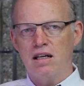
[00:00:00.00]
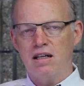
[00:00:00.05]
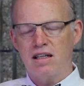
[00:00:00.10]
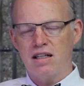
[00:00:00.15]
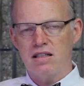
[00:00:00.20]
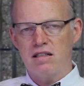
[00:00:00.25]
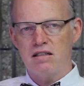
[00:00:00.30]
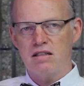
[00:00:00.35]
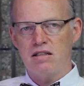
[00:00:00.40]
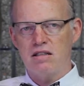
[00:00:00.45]

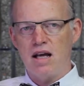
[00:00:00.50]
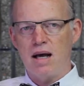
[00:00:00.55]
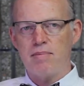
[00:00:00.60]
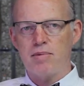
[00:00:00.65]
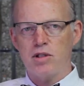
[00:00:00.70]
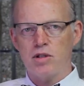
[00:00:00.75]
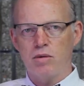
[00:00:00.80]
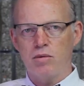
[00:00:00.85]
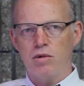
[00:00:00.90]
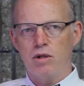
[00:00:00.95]

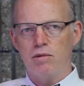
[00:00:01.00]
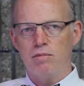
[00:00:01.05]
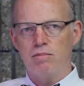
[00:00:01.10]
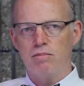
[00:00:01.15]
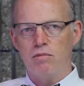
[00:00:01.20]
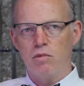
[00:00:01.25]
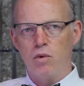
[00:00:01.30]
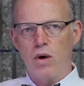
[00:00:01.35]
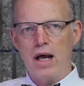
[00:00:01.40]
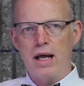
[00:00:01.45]
conceptual
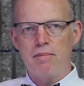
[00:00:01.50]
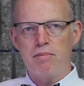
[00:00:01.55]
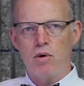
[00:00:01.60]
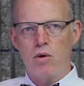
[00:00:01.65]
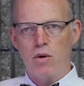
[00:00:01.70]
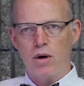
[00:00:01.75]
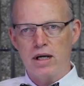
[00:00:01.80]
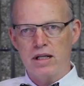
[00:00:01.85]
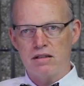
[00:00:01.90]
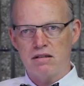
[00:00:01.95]

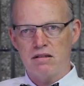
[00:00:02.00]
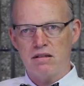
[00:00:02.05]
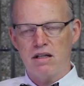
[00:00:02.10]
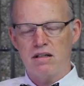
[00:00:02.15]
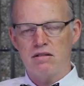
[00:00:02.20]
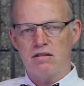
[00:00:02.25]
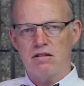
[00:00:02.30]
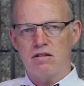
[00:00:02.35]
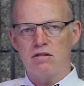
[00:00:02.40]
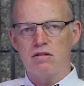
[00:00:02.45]
waypoints
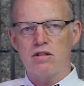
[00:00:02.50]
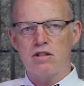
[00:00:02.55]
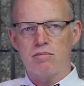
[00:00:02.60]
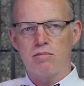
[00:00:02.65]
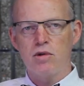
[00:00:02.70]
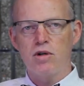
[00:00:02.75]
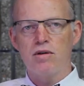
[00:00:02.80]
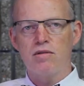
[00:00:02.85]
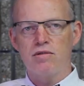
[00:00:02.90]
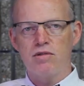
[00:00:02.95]
as students
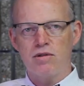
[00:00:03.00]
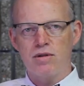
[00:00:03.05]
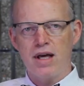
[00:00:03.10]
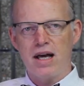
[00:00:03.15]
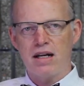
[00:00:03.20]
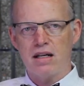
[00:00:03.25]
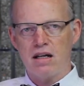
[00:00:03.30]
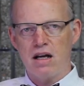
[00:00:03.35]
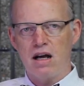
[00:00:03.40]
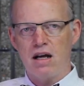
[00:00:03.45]
move through
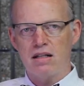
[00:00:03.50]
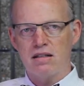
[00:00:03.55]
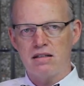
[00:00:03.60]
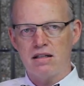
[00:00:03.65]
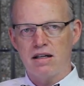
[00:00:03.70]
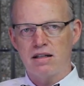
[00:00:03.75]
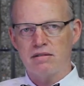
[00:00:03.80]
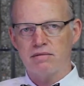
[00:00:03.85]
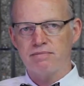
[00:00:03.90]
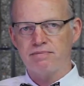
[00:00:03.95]
that
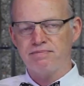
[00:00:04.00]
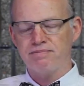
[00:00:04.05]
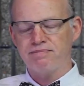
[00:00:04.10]
content.